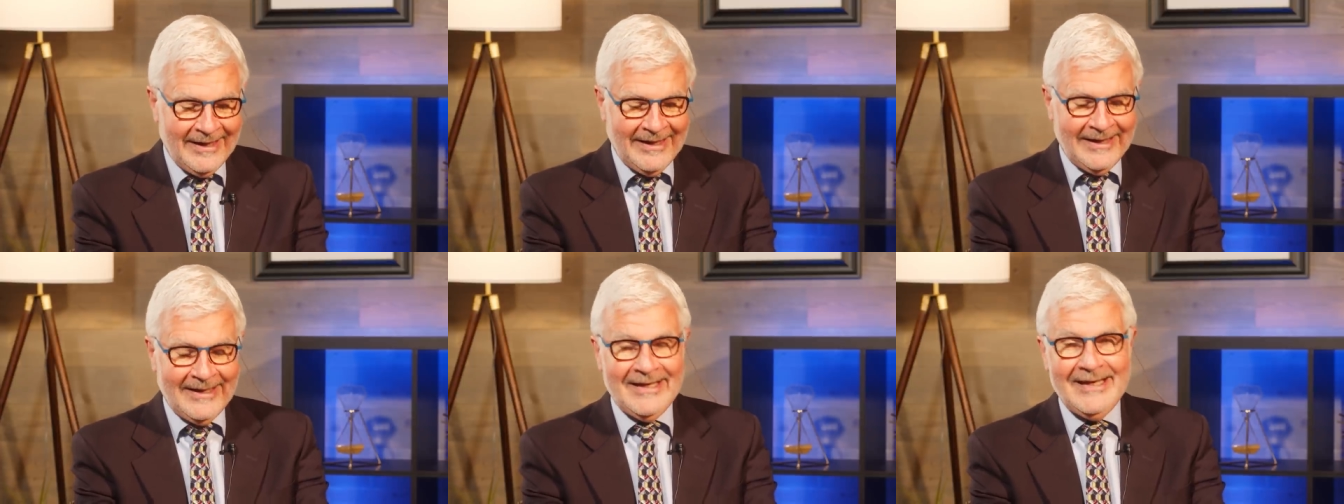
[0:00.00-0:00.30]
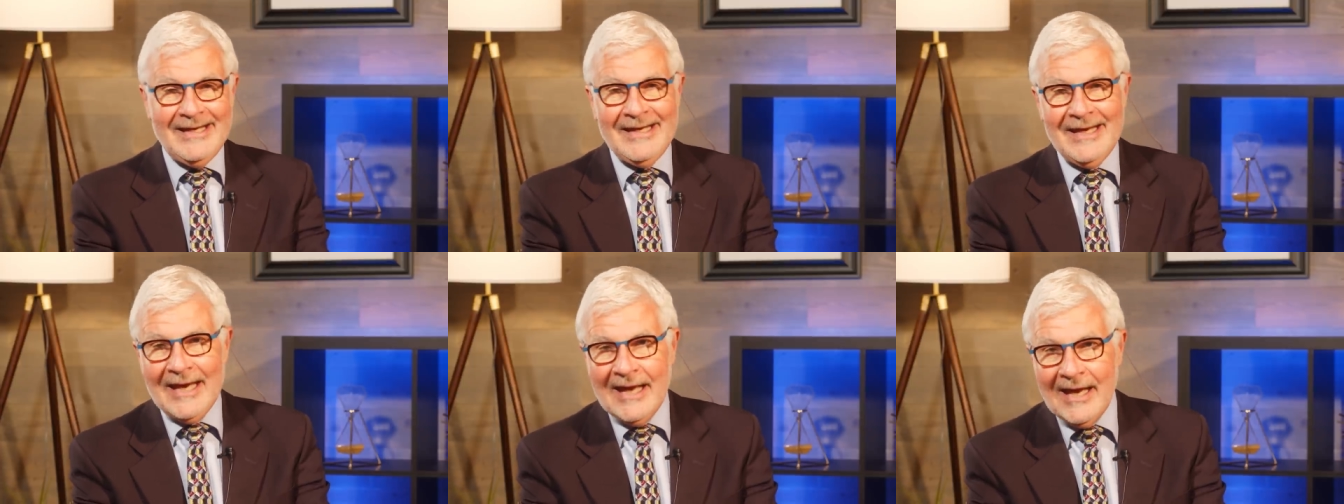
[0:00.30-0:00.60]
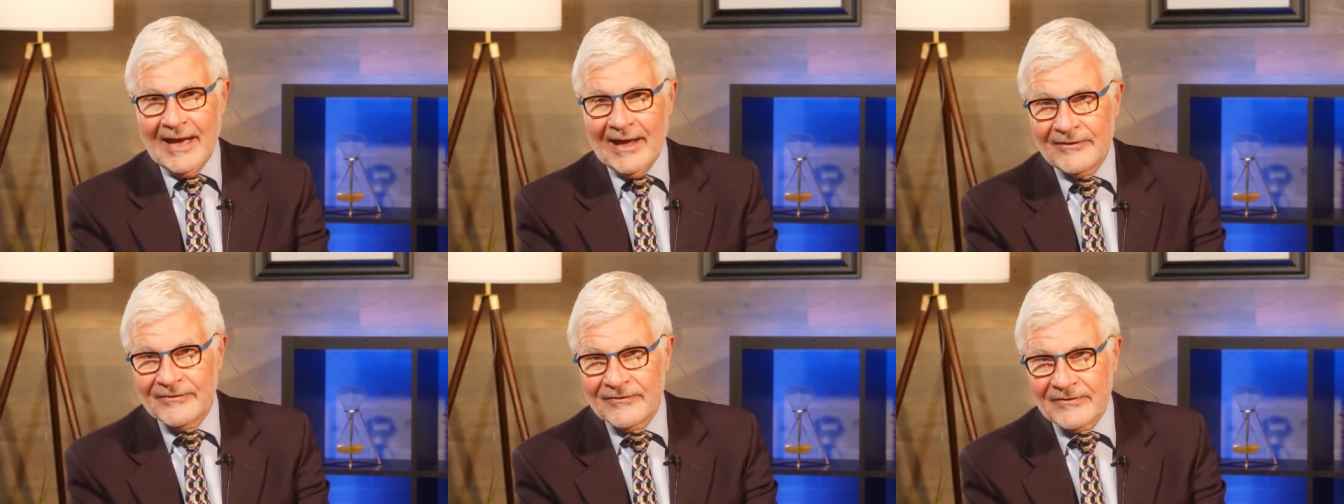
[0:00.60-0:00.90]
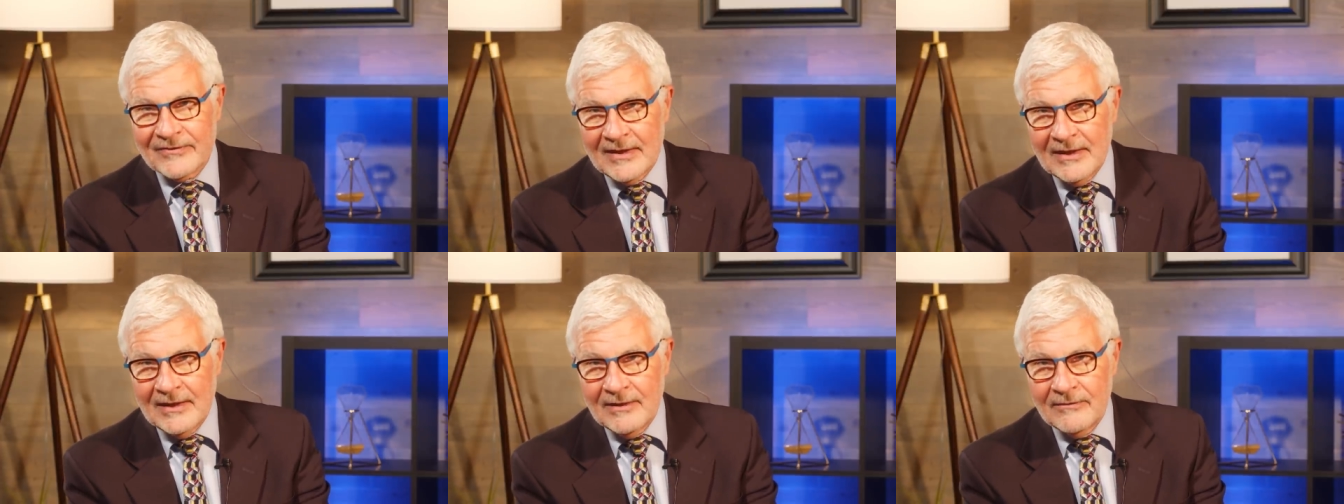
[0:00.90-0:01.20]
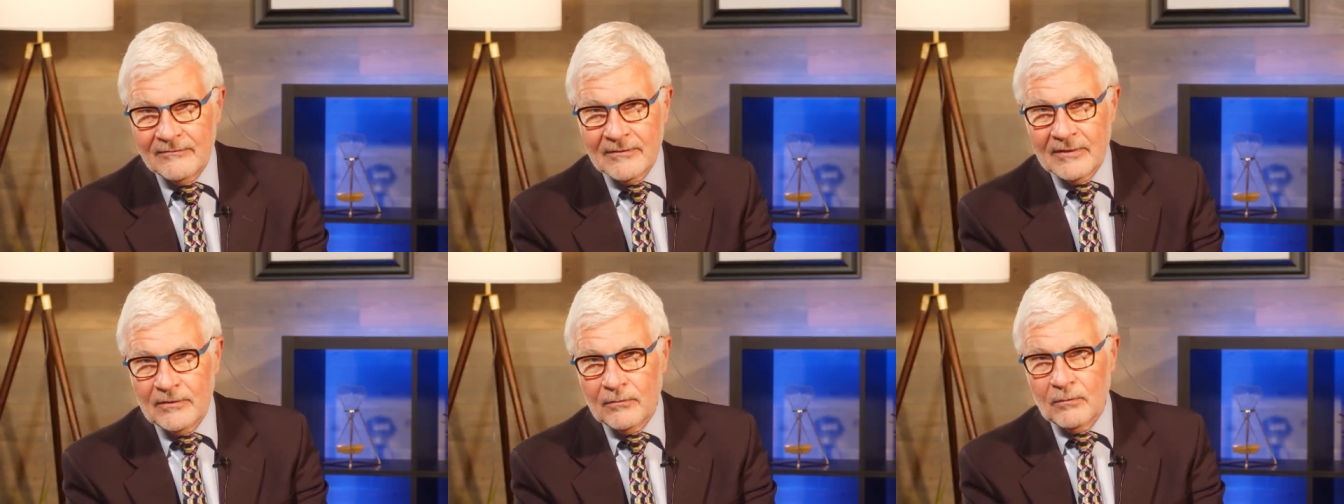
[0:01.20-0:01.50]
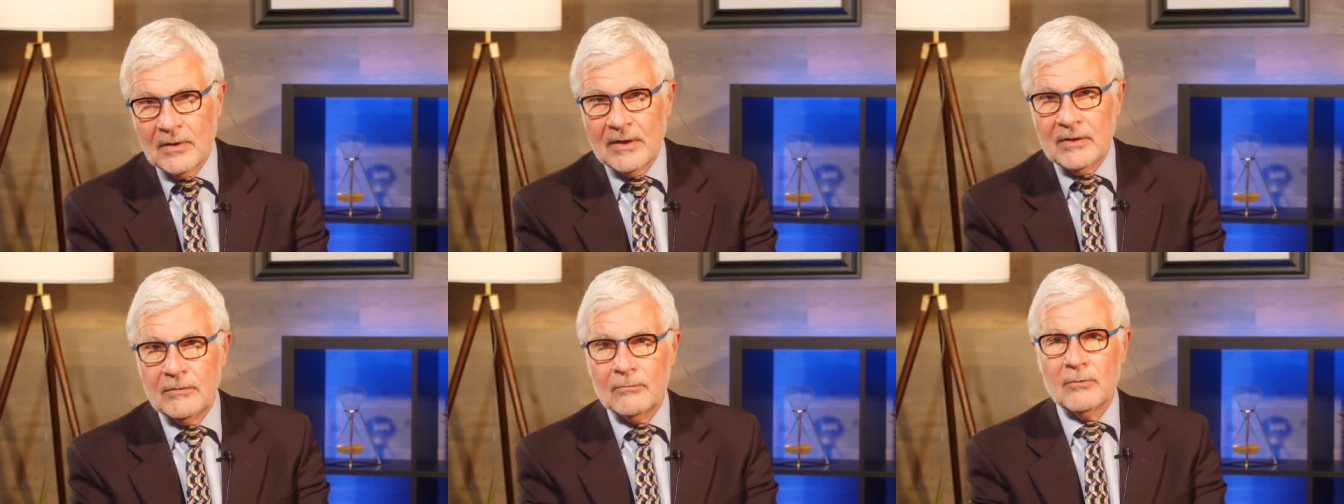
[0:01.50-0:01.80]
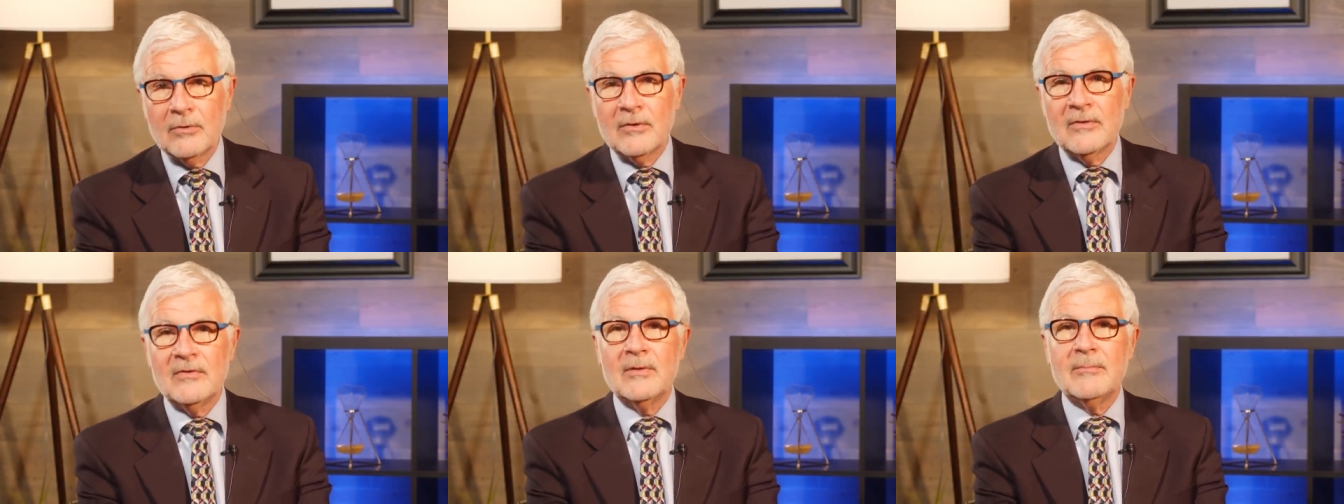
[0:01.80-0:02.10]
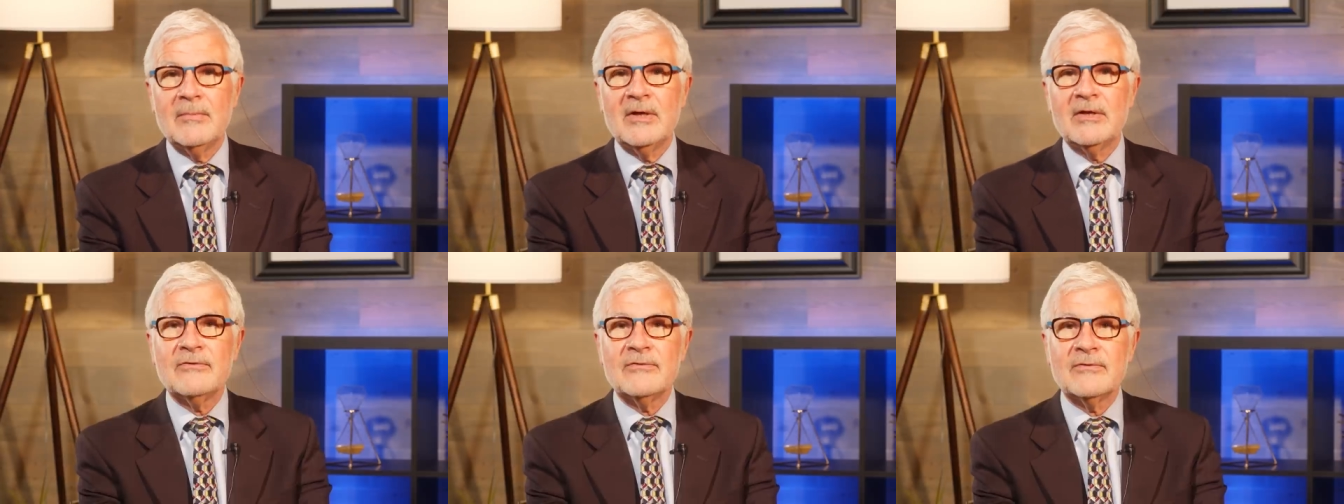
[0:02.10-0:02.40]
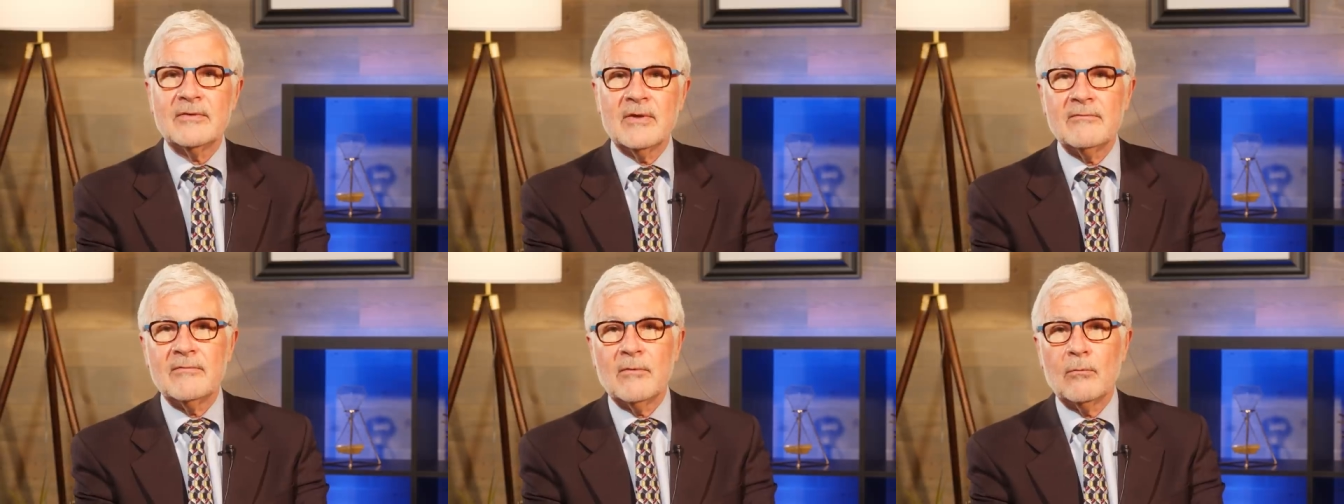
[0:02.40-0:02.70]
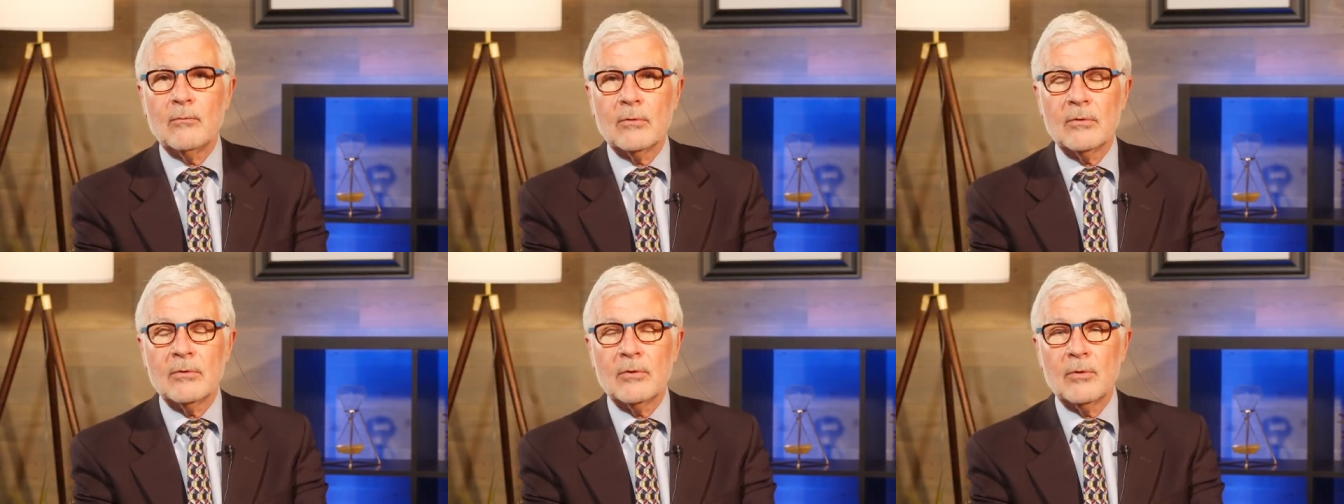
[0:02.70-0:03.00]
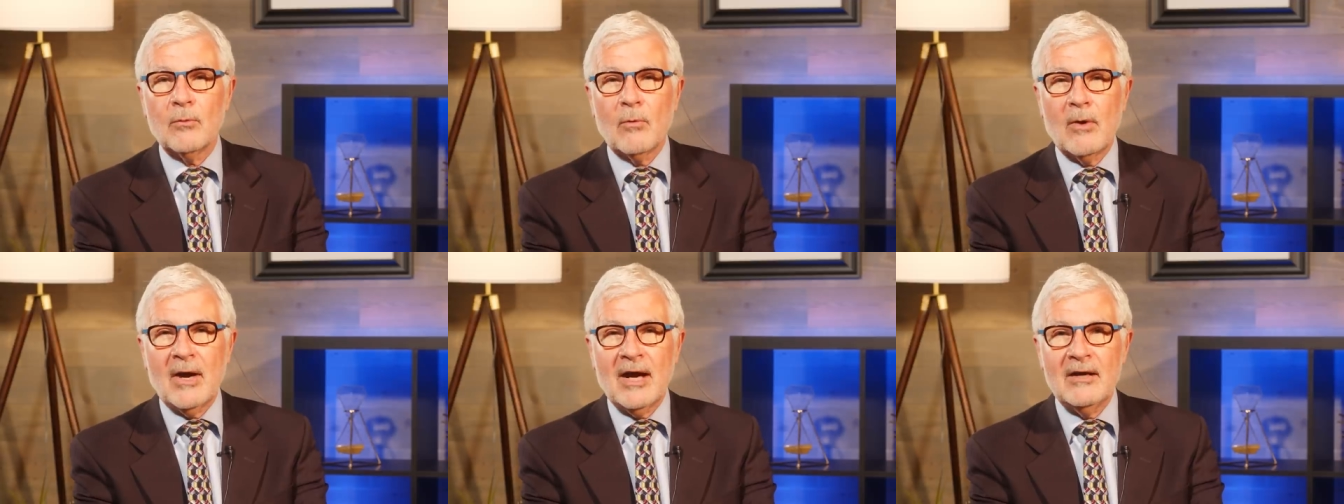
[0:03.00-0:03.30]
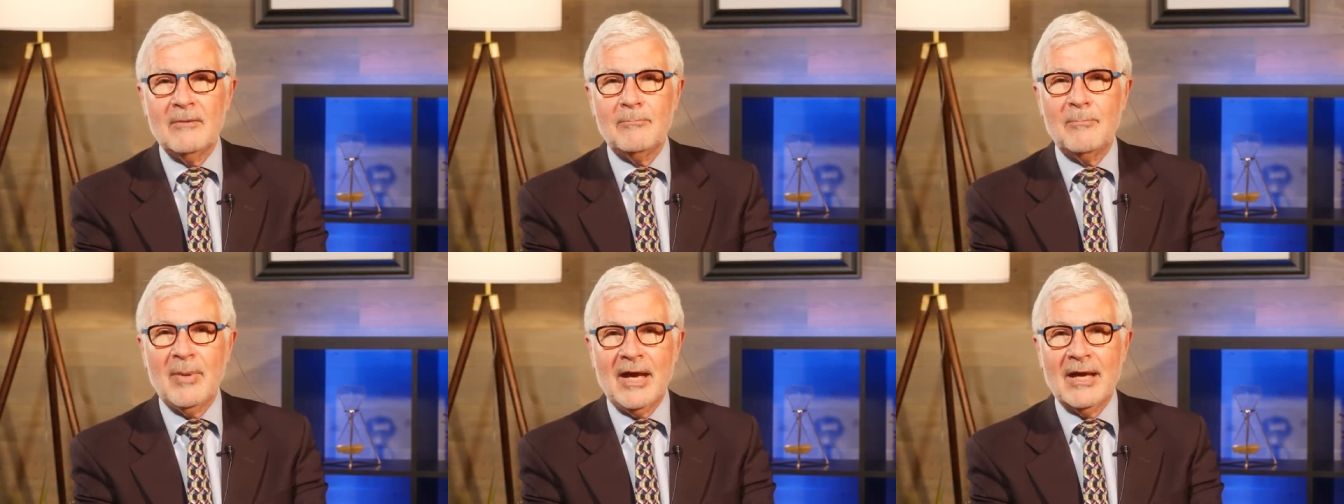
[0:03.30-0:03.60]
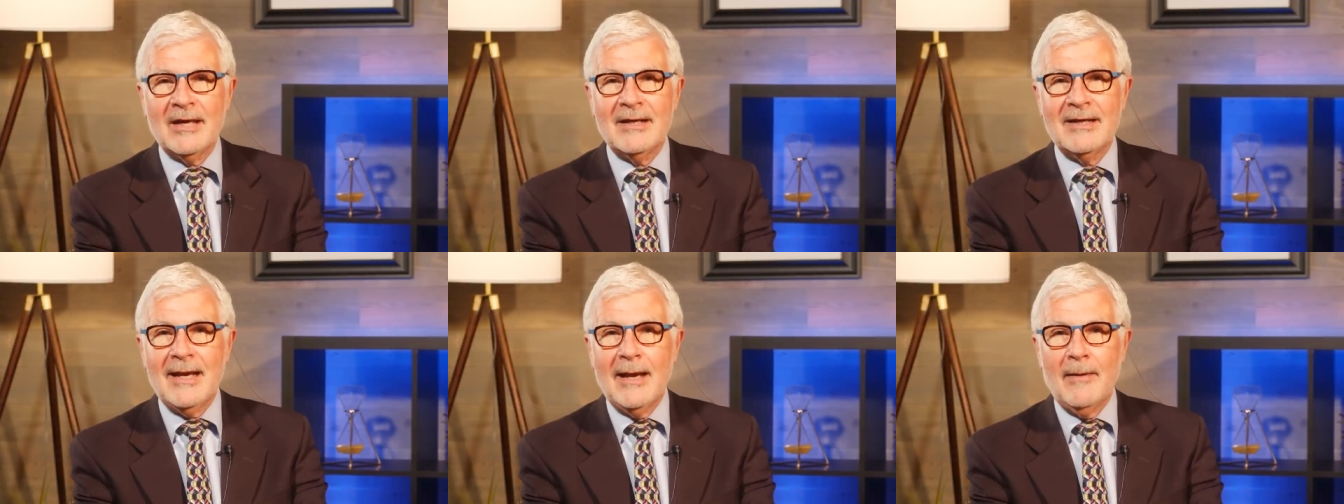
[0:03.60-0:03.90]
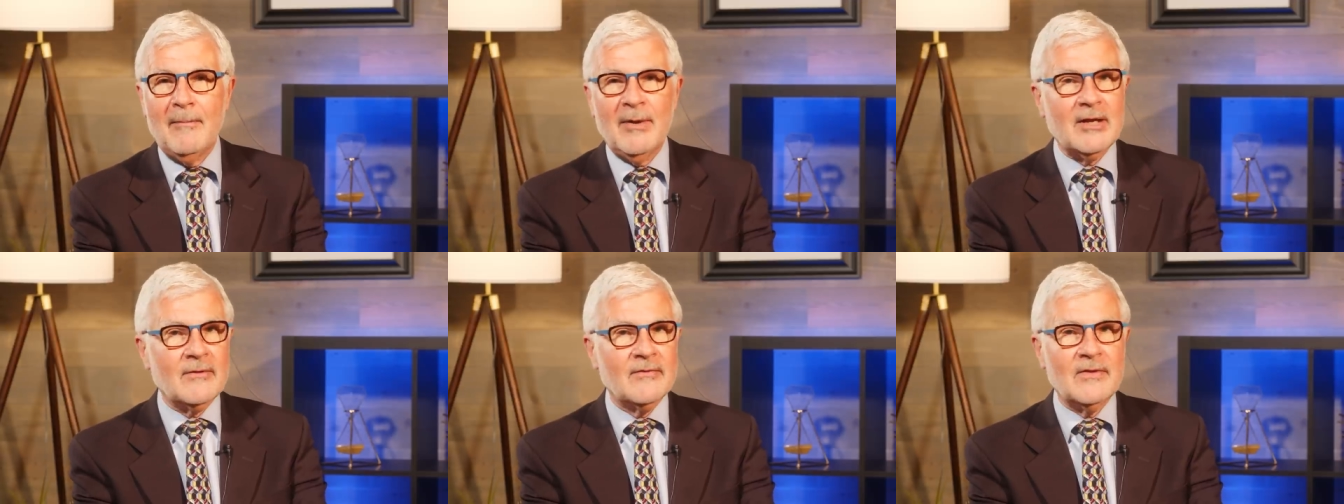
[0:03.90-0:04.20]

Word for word: Yes, even when we're in the midst of a worldwide pandemic,